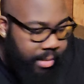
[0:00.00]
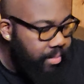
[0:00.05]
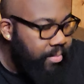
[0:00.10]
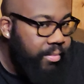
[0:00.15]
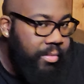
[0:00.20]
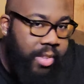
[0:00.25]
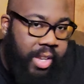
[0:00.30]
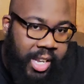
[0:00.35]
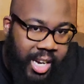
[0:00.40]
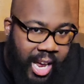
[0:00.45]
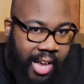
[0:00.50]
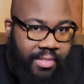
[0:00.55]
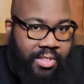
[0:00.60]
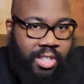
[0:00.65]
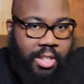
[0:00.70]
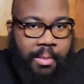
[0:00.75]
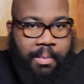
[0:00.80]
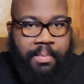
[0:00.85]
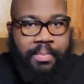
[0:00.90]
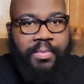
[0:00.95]
You can have
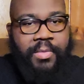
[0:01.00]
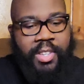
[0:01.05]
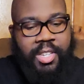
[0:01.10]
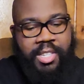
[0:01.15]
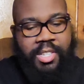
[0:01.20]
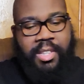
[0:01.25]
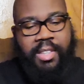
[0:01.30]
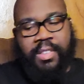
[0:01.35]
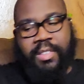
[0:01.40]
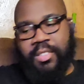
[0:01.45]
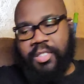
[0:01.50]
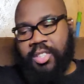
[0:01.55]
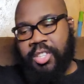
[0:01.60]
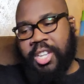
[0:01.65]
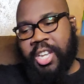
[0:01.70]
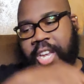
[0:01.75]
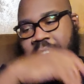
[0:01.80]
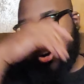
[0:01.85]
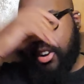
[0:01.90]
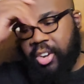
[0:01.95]
some
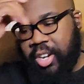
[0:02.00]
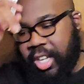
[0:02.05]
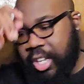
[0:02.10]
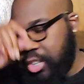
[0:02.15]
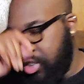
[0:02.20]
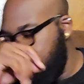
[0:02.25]
security